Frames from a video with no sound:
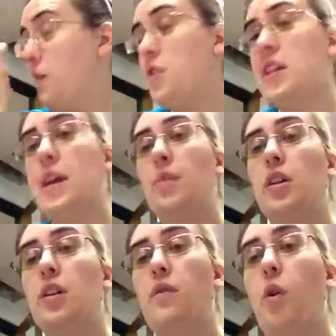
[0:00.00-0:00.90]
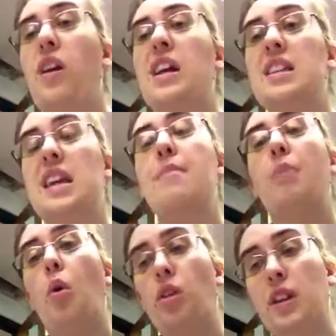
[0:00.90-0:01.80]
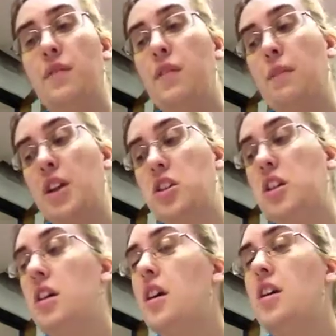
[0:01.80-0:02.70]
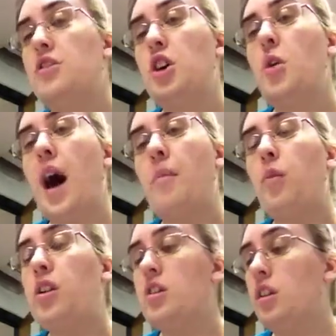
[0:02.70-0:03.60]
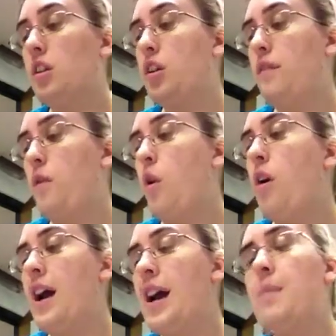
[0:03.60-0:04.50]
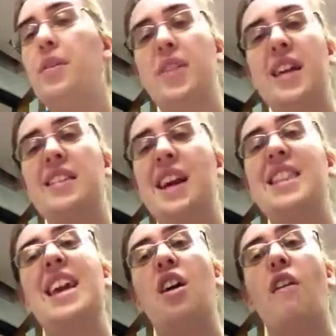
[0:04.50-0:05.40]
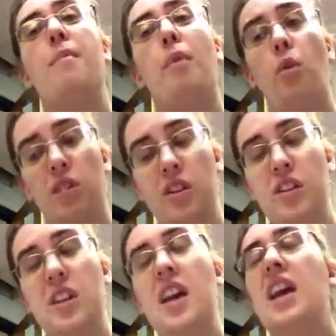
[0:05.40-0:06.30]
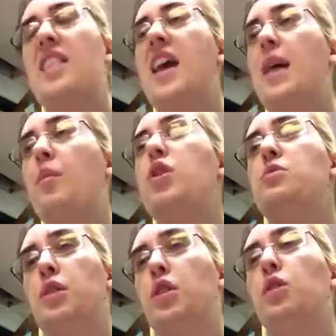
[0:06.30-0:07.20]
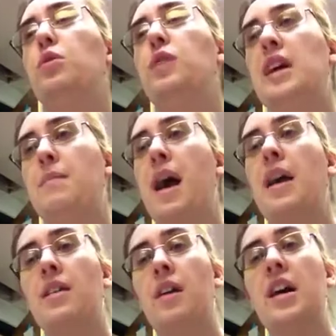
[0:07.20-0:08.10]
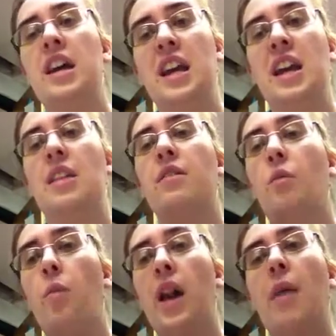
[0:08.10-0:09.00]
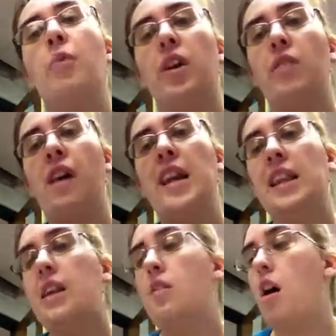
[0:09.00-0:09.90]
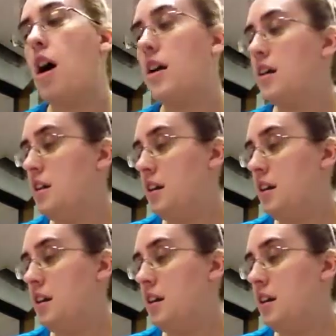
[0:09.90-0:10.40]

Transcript: first thing I'm going to look for is important information. So I'm going to look for a couple things that I think are important that I'm going to include in what I'm going to write later on.